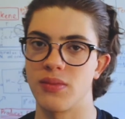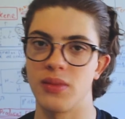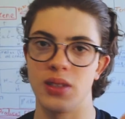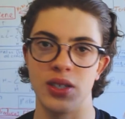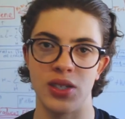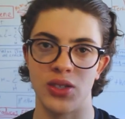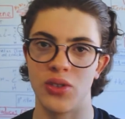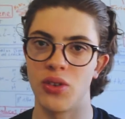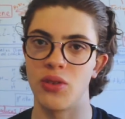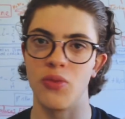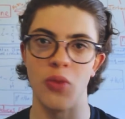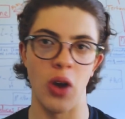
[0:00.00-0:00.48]

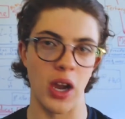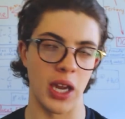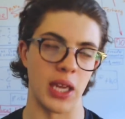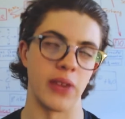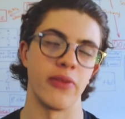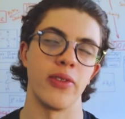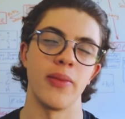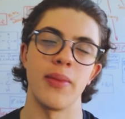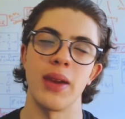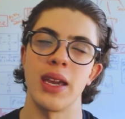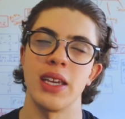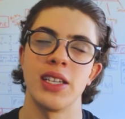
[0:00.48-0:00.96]
is not working
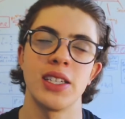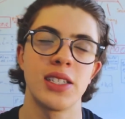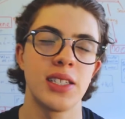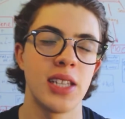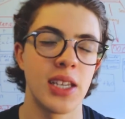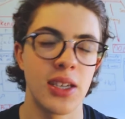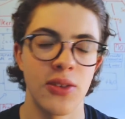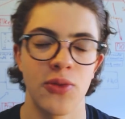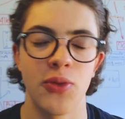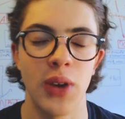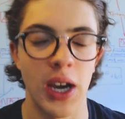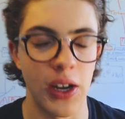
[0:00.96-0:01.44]
for me. It just
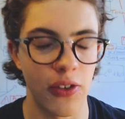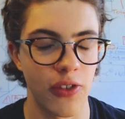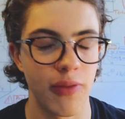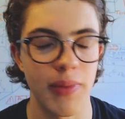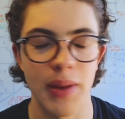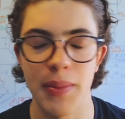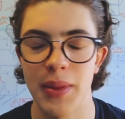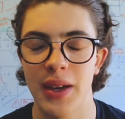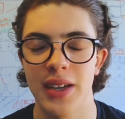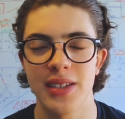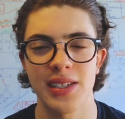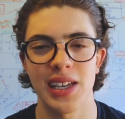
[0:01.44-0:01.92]
didn't work for
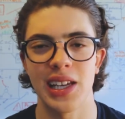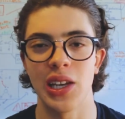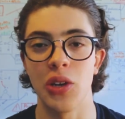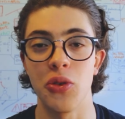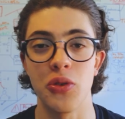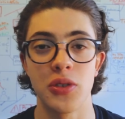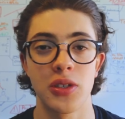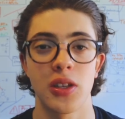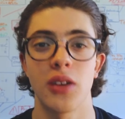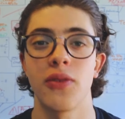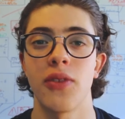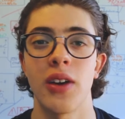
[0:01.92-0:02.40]
me because I
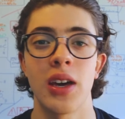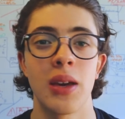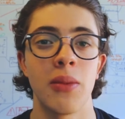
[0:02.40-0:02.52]
lose stuff.